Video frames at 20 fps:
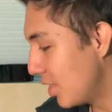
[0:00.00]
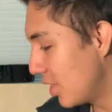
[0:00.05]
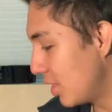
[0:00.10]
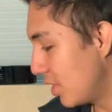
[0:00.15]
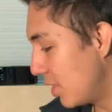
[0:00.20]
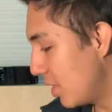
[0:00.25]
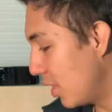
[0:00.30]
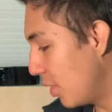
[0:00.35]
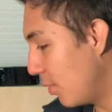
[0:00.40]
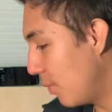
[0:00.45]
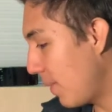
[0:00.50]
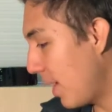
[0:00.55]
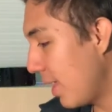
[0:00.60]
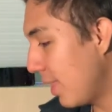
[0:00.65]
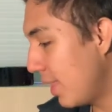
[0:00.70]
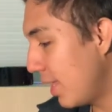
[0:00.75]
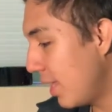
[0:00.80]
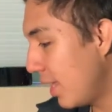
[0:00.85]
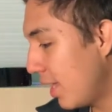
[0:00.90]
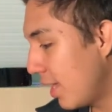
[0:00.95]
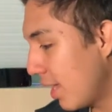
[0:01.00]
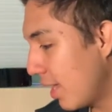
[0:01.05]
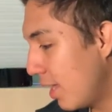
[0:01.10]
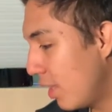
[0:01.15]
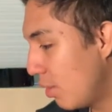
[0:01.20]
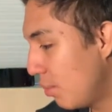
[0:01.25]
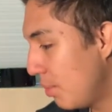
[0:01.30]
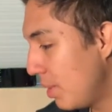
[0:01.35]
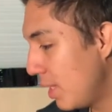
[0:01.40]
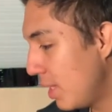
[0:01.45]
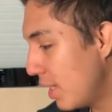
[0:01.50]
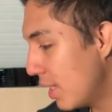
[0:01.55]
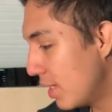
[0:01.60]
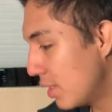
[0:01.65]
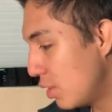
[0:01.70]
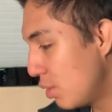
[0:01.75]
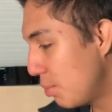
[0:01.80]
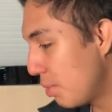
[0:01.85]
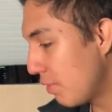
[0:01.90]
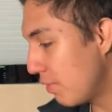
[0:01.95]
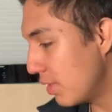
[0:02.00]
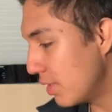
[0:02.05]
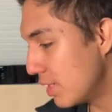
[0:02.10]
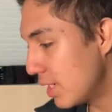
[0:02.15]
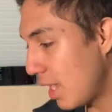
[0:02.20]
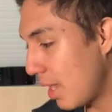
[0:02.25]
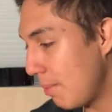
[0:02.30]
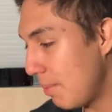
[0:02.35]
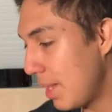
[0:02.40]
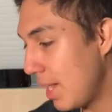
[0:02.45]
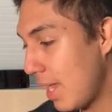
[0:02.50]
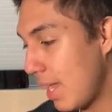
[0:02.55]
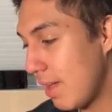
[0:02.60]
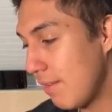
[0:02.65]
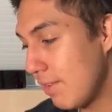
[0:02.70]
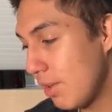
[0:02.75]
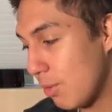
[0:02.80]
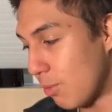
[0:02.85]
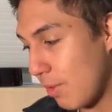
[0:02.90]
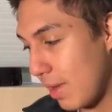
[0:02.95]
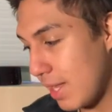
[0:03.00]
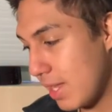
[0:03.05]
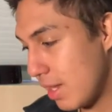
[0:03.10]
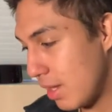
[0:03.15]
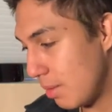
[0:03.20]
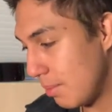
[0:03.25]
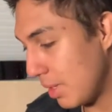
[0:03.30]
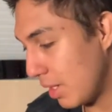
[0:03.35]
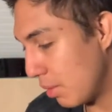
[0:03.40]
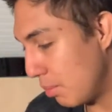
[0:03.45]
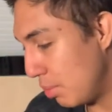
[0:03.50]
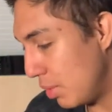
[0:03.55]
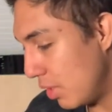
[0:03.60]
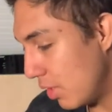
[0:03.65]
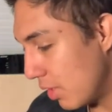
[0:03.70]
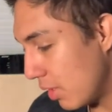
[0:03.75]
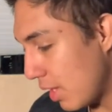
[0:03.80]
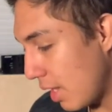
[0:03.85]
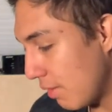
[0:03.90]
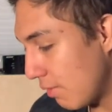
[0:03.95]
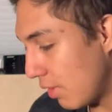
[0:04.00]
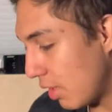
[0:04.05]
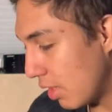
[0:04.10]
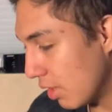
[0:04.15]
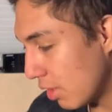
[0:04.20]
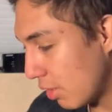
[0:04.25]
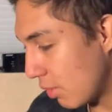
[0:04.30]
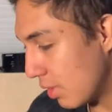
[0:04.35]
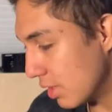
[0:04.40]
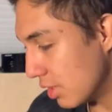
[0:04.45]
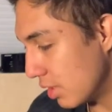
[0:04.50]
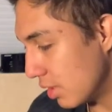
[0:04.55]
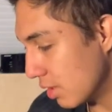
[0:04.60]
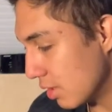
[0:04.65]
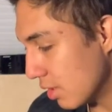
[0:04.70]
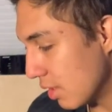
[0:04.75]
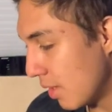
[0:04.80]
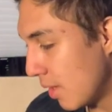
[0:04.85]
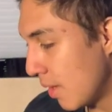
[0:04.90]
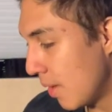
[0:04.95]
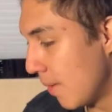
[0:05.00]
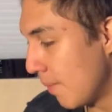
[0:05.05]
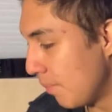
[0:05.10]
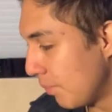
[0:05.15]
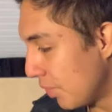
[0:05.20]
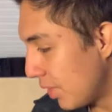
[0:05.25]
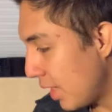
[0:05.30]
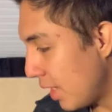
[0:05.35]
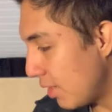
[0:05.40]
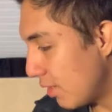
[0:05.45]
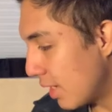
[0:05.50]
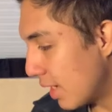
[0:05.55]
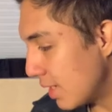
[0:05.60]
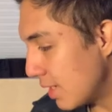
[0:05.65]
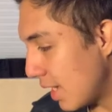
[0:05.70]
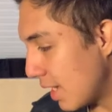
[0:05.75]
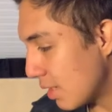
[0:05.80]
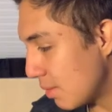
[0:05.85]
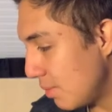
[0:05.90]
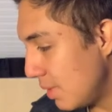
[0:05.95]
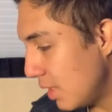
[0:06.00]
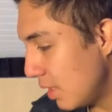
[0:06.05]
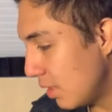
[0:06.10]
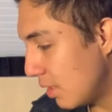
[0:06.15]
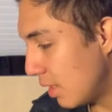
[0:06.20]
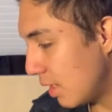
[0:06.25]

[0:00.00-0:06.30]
So I think it'll be a super fun time, and I have it right here on my computer. I have all the questions that you guys asked me,